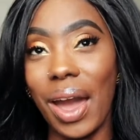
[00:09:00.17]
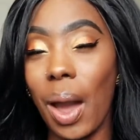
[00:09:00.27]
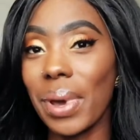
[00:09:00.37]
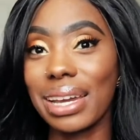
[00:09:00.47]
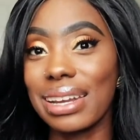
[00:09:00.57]

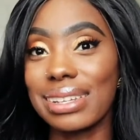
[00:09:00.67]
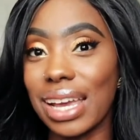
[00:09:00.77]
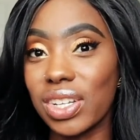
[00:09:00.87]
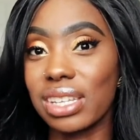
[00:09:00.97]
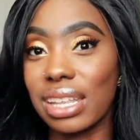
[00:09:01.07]
oh my goodness,
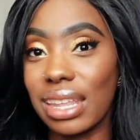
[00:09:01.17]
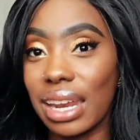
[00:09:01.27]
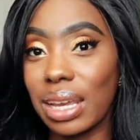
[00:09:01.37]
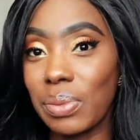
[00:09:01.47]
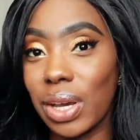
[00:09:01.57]
I just sent
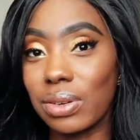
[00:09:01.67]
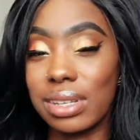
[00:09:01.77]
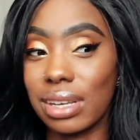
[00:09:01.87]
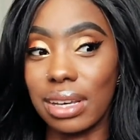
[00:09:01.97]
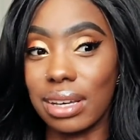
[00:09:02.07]
that email
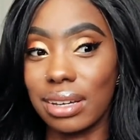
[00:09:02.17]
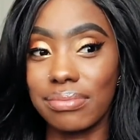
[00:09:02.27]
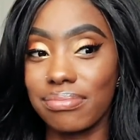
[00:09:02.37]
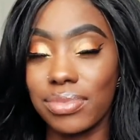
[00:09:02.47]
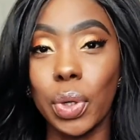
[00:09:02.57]

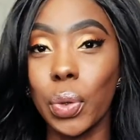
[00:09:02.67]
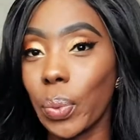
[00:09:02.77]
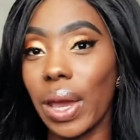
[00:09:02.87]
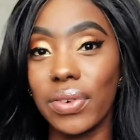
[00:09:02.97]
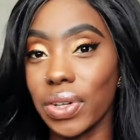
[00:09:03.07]
to
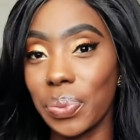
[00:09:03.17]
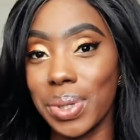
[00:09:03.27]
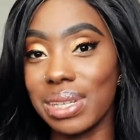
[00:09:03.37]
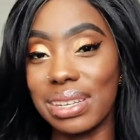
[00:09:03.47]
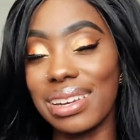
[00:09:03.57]
whomever the
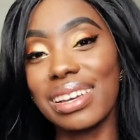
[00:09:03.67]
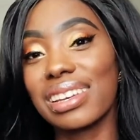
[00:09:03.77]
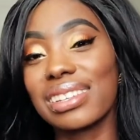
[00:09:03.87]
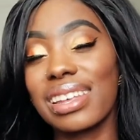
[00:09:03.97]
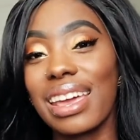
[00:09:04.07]
person
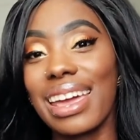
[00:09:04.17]
is.